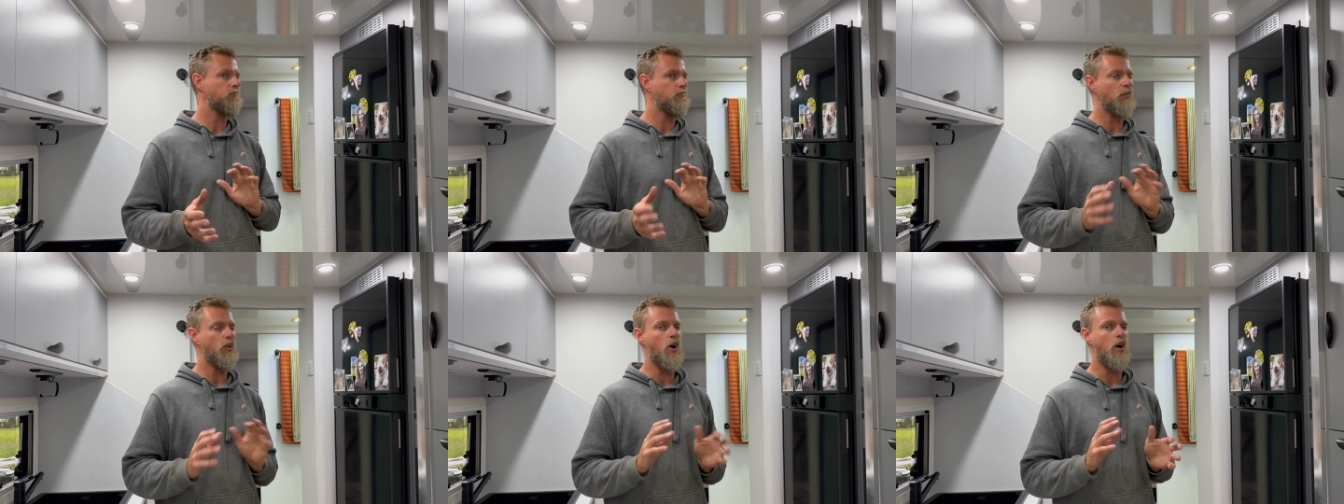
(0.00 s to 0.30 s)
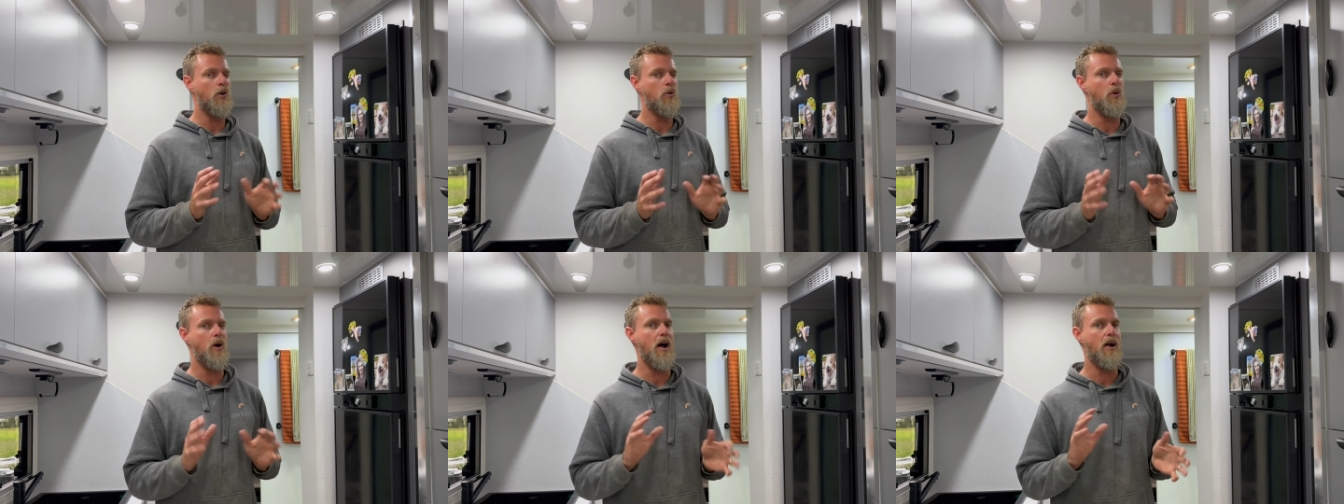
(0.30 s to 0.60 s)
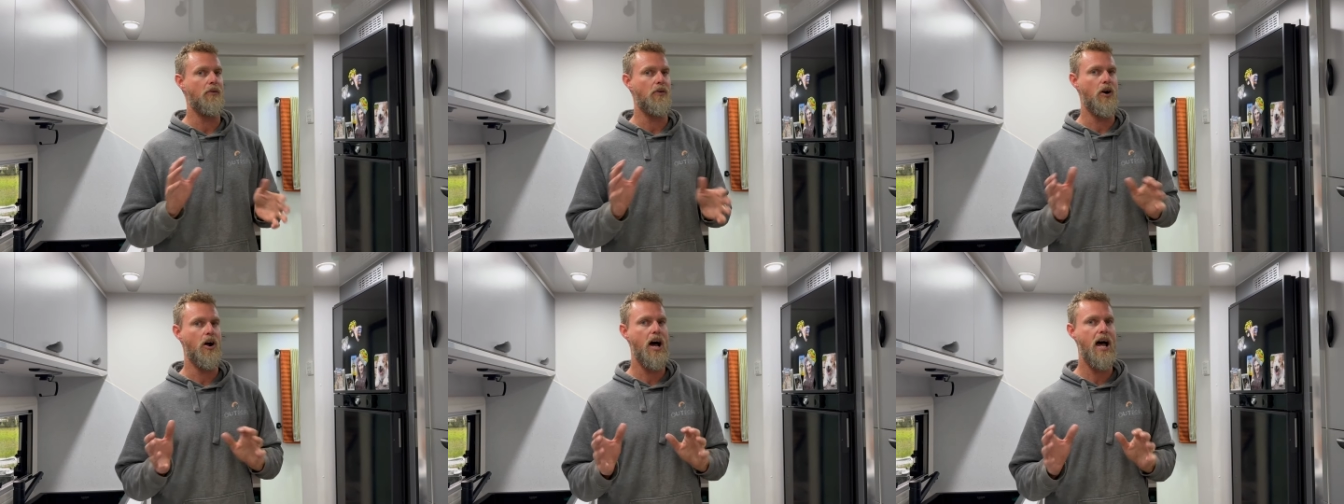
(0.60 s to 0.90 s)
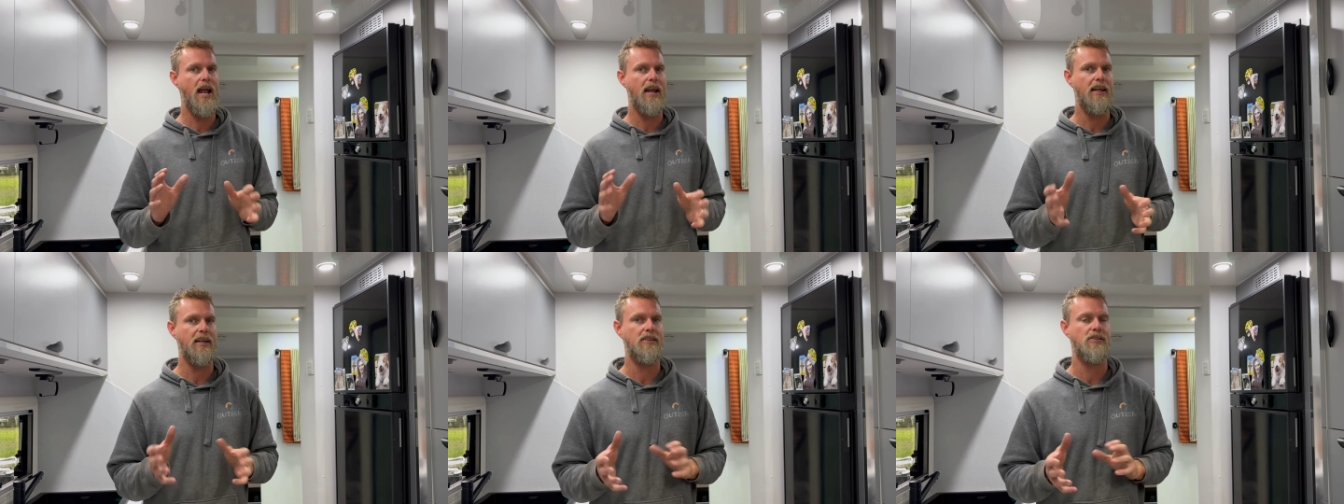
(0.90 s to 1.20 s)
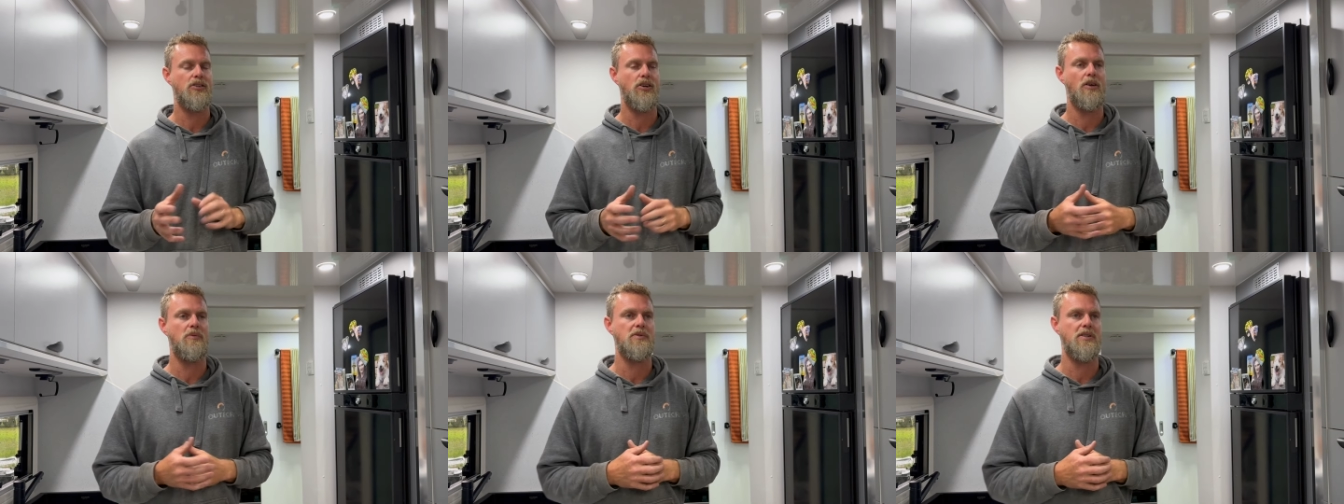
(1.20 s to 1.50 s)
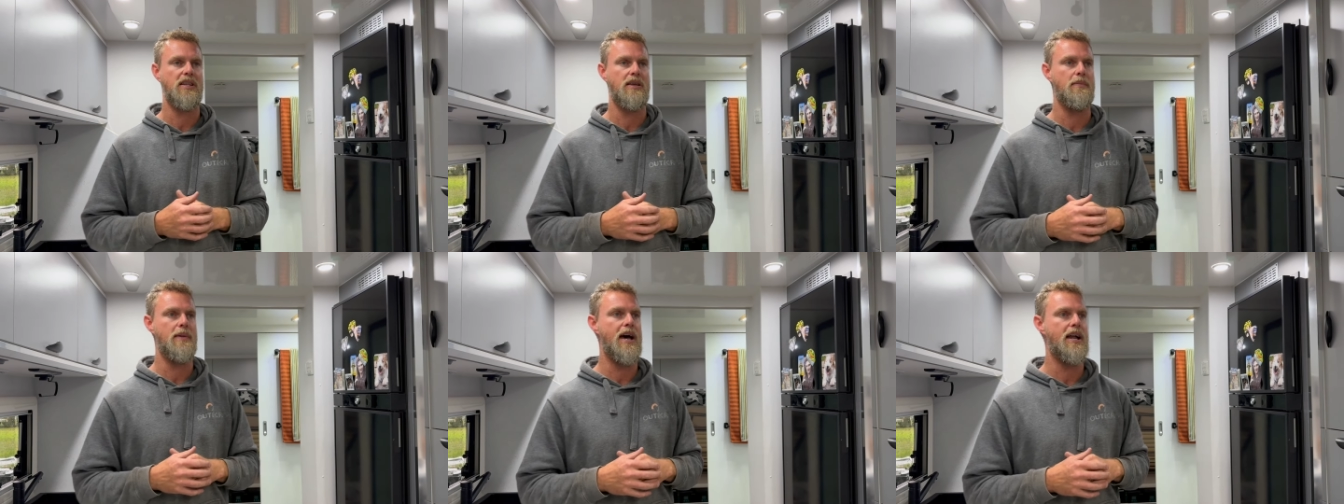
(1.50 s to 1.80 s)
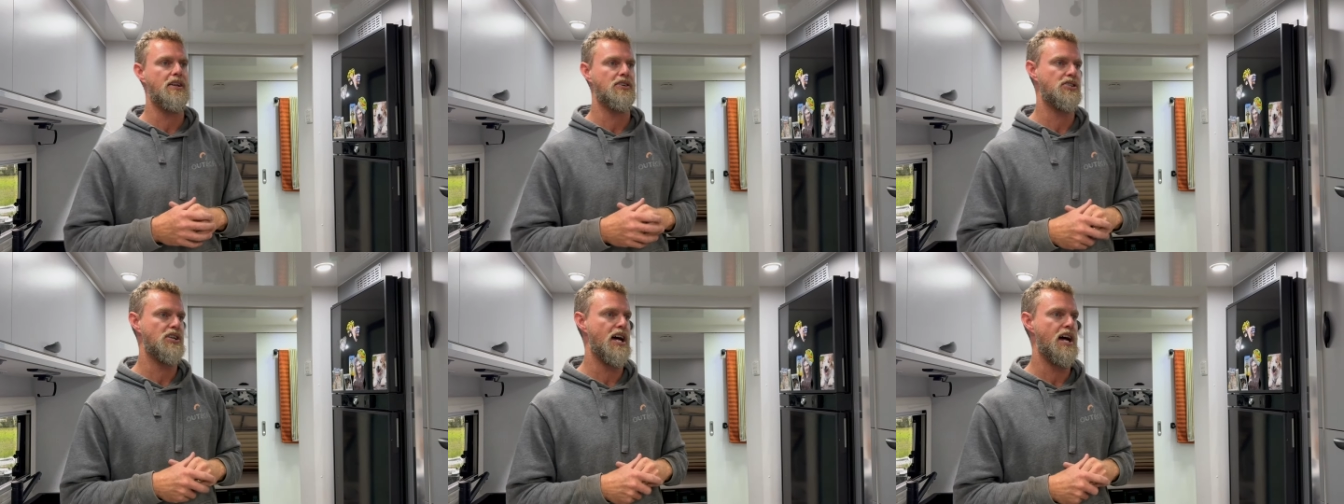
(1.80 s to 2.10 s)
not quite right in terms of the
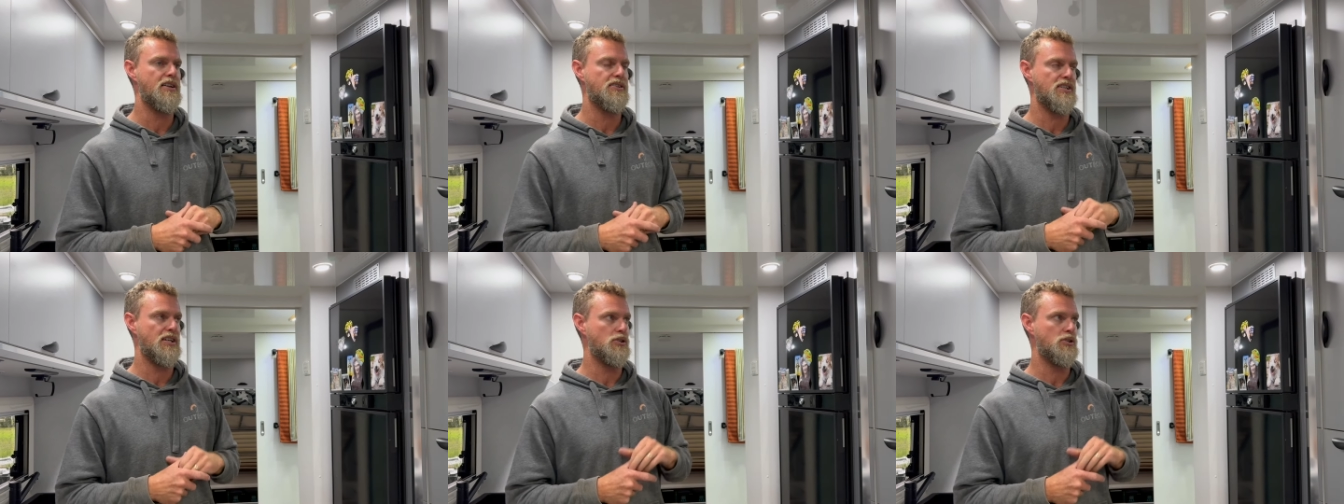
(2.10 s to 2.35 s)
amount of charge